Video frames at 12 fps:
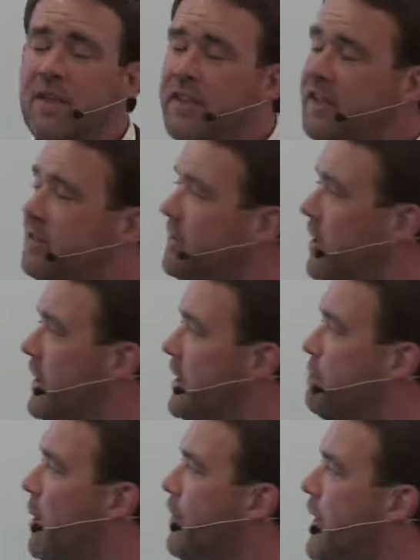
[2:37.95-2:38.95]
These
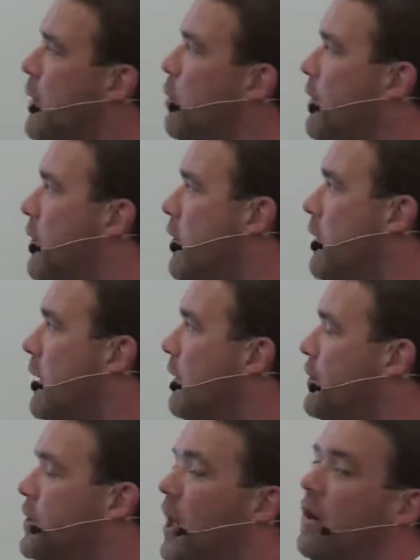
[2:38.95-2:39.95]
studies by Think with Google
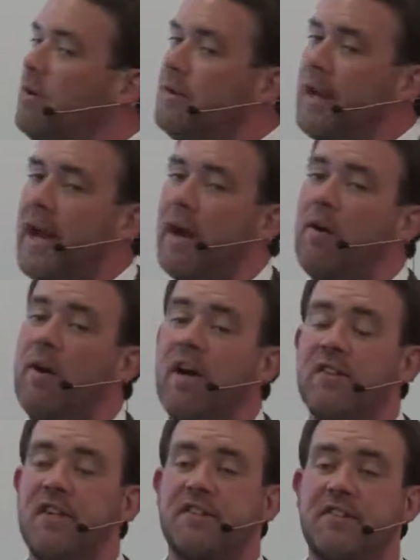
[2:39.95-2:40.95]
have shown now
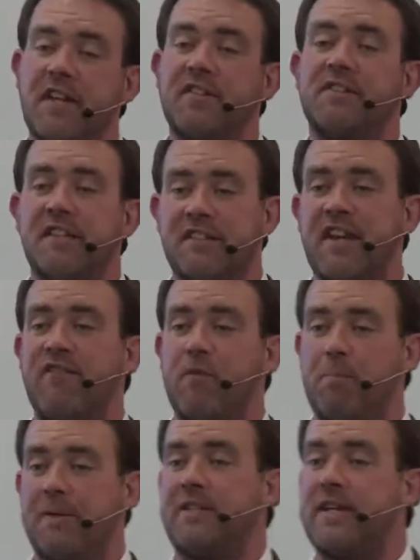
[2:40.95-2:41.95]
that
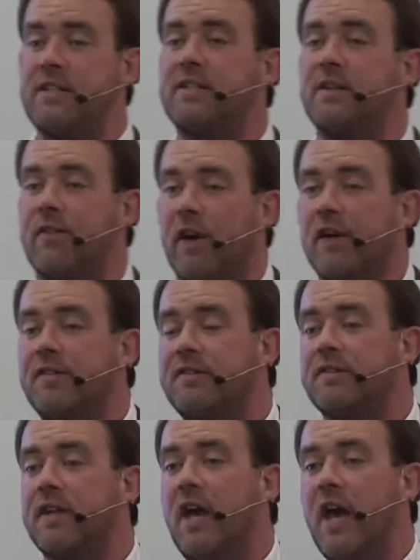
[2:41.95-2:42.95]
67% of
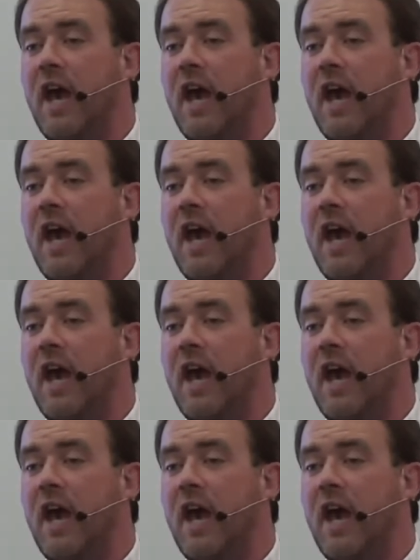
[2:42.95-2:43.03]
us